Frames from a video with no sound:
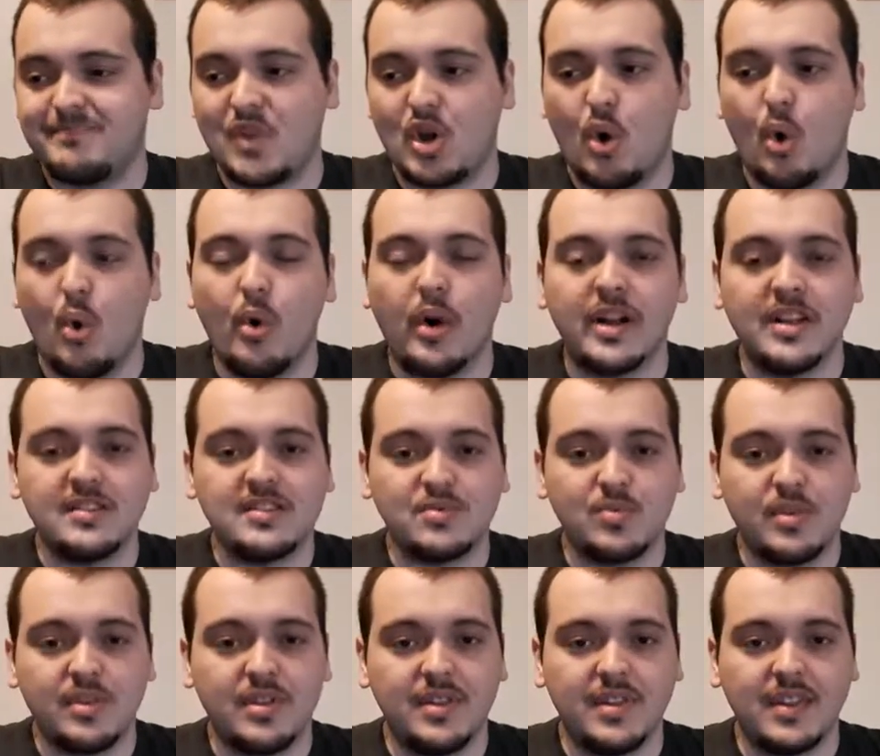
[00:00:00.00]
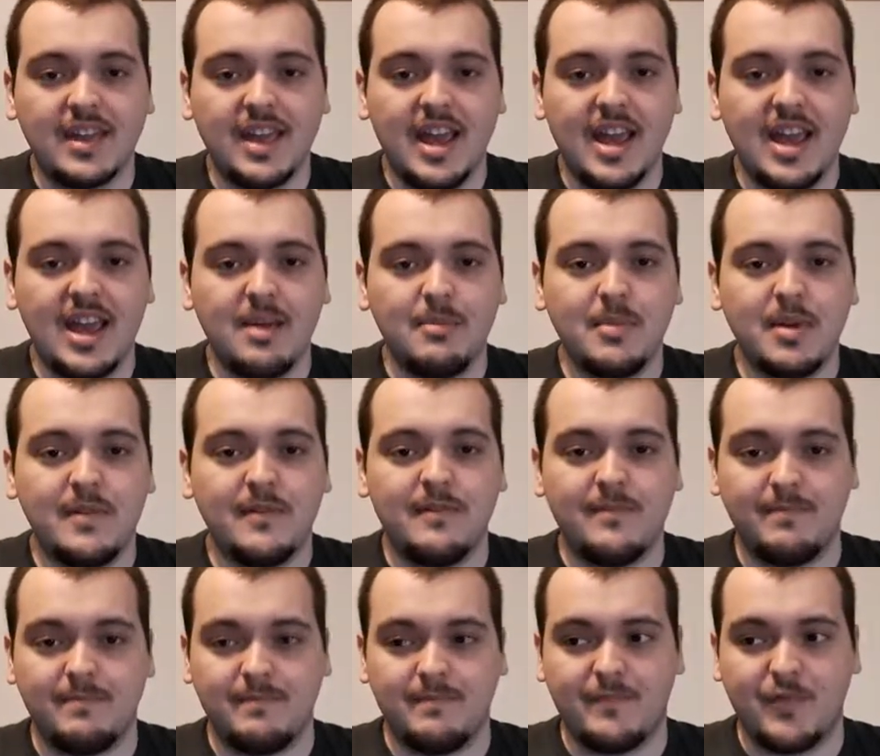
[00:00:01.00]
coins within the game,
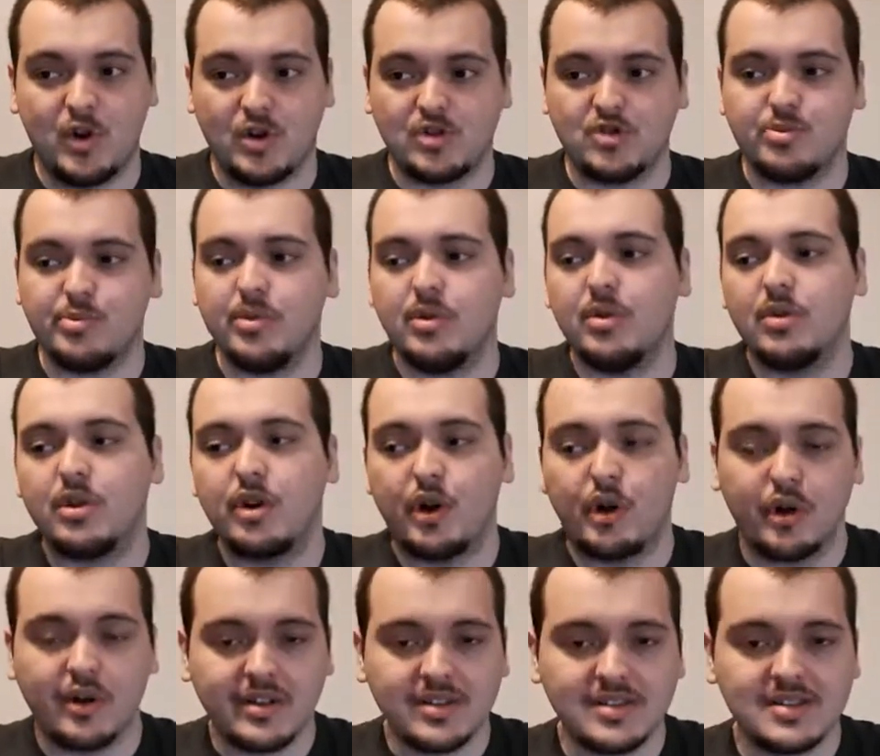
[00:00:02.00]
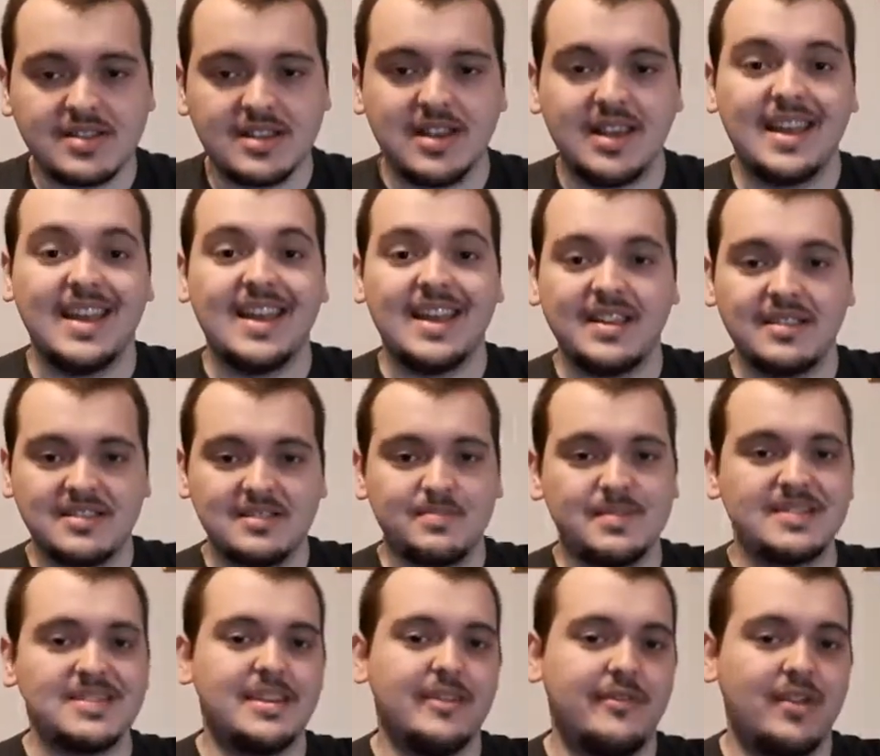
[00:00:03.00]
virtual currency in
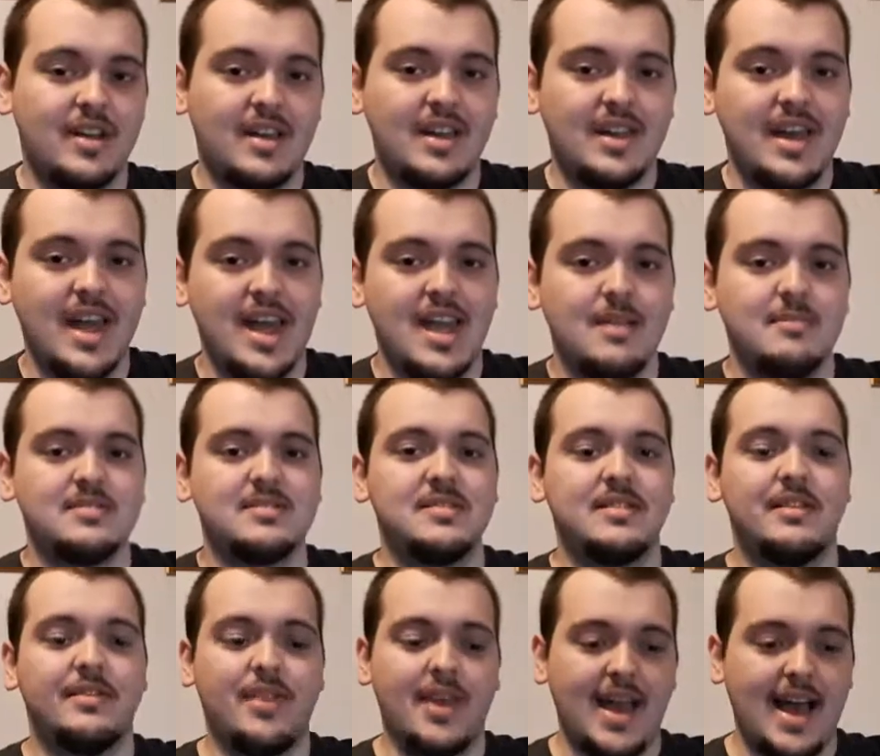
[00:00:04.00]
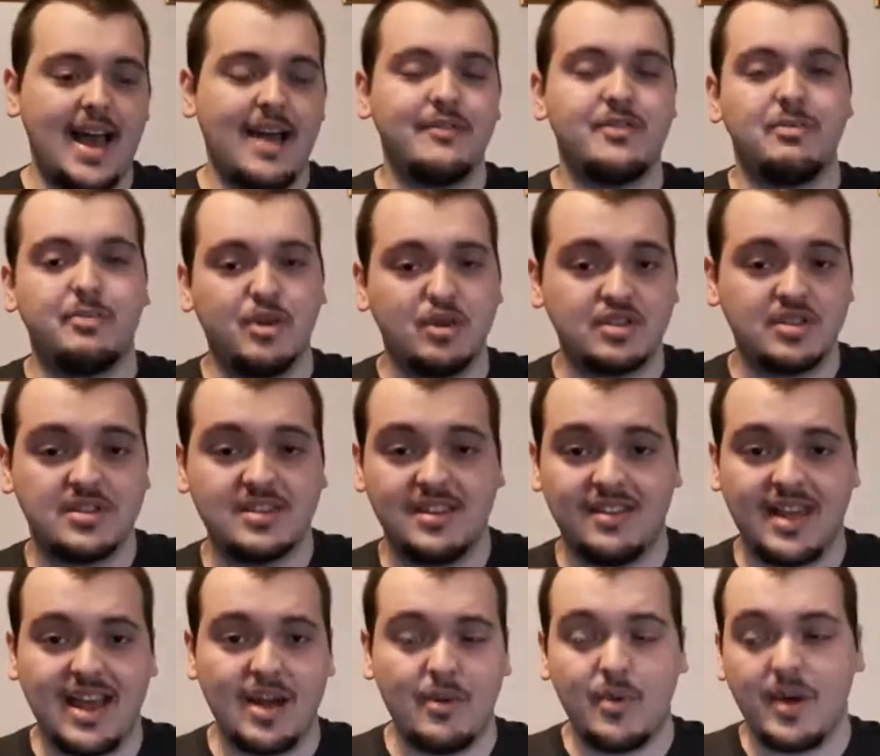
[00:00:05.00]
specific games, and if they have you purchase it
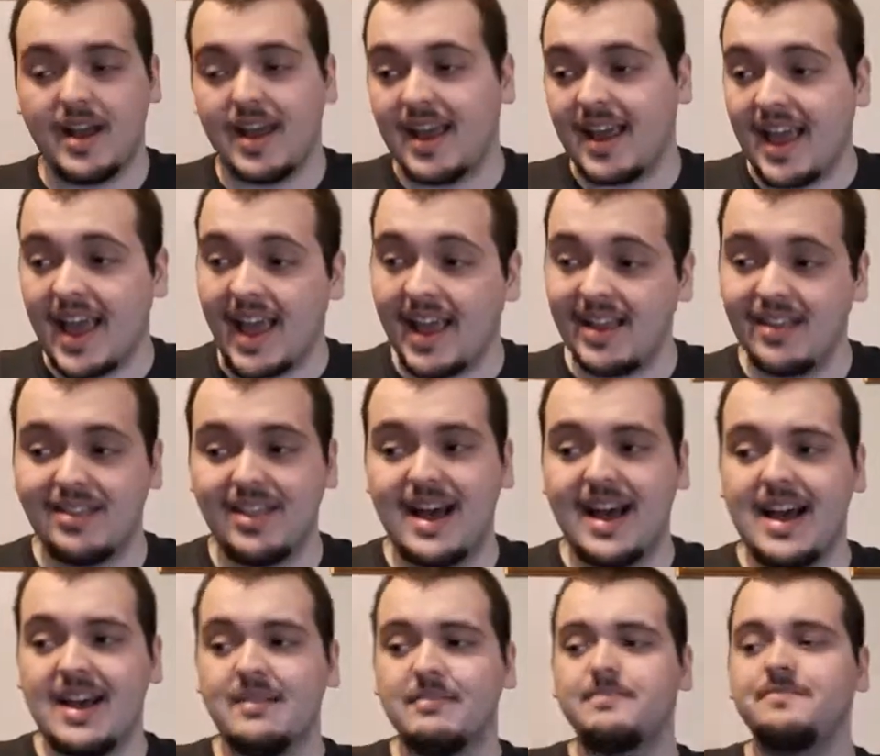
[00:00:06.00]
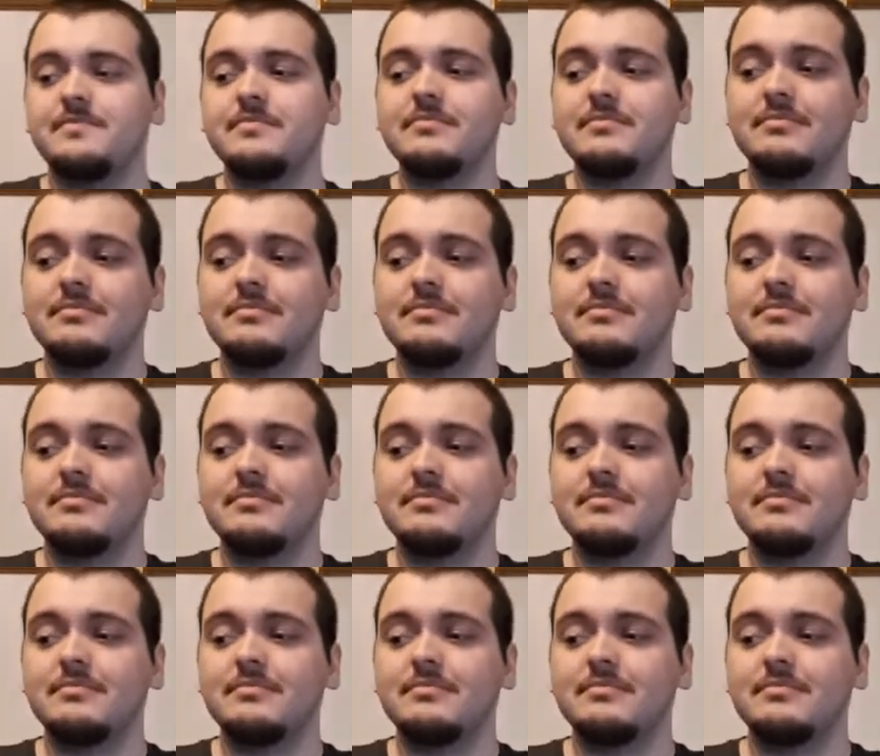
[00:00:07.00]
that way, I hate that.